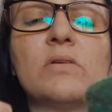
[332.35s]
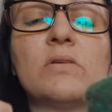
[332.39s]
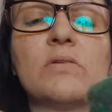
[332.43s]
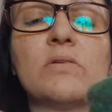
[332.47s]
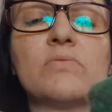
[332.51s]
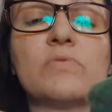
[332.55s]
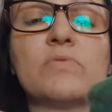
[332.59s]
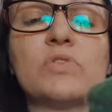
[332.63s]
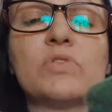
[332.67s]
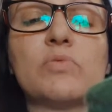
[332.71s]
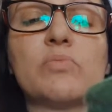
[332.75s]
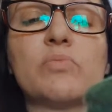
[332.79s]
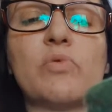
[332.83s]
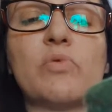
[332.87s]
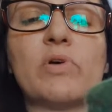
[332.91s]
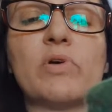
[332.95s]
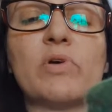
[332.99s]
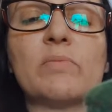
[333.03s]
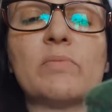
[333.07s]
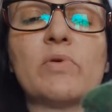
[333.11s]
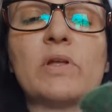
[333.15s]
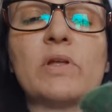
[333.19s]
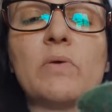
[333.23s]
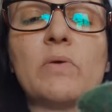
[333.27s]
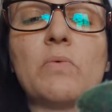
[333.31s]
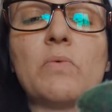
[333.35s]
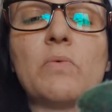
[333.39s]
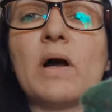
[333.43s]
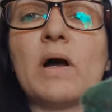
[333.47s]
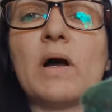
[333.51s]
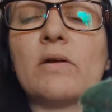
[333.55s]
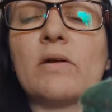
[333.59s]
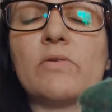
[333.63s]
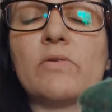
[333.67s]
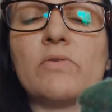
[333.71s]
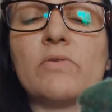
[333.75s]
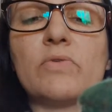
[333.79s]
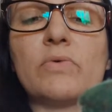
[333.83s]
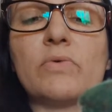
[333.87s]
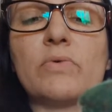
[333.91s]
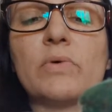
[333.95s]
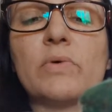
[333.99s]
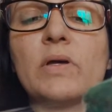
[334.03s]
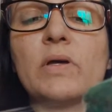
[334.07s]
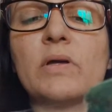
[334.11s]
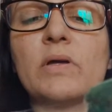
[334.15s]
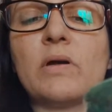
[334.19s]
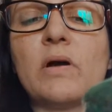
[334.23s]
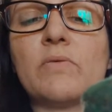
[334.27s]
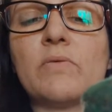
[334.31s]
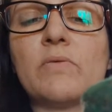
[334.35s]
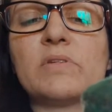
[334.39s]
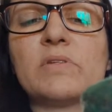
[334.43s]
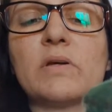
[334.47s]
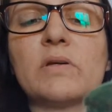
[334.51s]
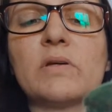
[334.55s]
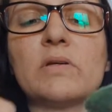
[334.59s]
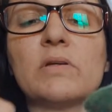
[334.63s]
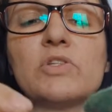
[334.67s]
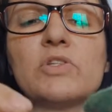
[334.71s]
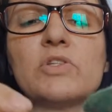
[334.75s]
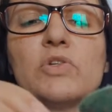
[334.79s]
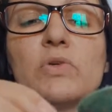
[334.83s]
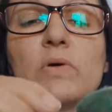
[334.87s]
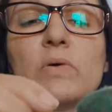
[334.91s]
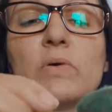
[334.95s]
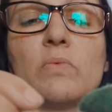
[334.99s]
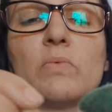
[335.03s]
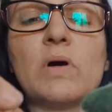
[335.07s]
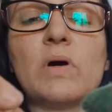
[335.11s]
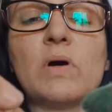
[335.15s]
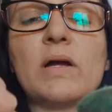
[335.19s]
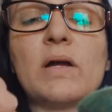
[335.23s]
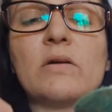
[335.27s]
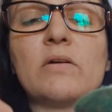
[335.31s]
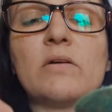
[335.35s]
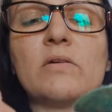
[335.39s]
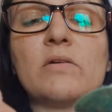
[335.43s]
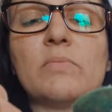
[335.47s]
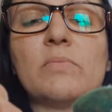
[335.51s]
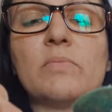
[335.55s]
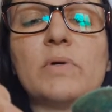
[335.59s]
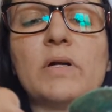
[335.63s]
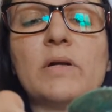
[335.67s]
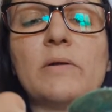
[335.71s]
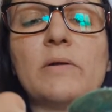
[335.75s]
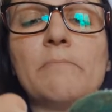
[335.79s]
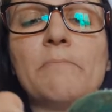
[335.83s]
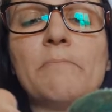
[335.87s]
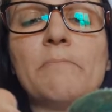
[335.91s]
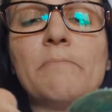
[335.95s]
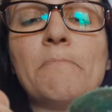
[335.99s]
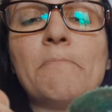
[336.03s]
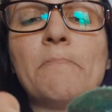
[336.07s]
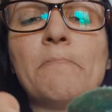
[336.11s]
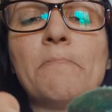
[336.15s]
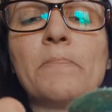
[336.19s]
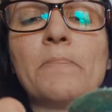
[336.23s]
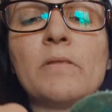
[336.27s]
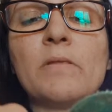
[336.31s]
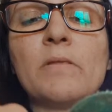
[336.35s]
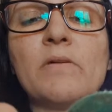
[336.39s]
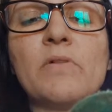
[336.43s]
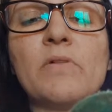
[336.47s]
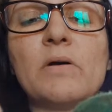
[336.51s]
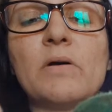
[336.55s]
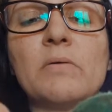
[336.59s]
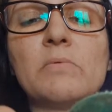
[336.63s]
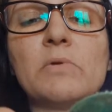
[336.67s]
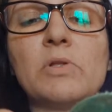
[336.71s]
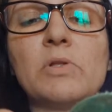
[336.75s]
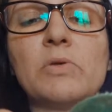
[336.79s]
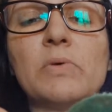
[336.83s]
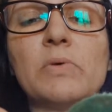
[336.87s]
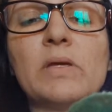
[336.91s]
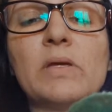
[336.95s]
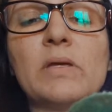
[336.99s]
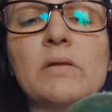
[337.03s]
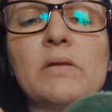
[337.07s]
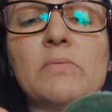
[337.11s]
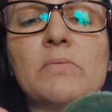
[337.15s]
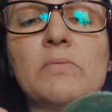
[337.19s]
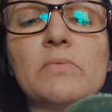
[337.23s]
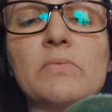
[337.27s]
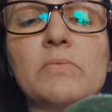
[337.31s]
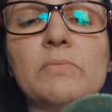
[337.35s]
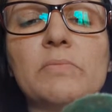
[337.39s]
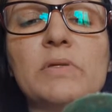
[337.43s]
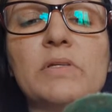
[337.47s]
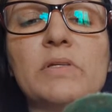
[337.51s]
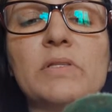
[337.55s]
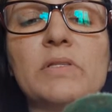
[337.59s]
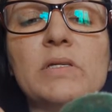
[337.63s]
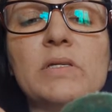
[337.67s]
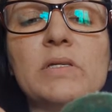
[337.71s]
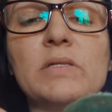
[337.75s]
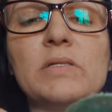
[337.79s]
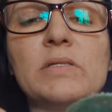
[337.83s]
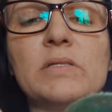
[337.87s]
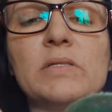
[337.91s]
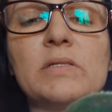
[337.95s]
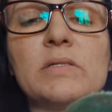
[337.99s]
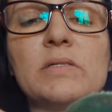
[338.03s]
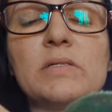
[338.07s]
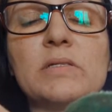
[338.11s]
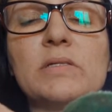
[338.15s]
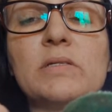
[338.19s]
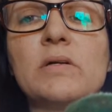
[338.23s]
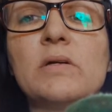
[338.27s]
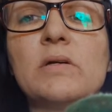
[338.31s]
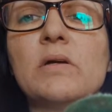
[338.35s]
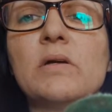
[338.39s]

There was no point putting wire through it. I was going to do a wire, but I thought gluing it in will be the easiest.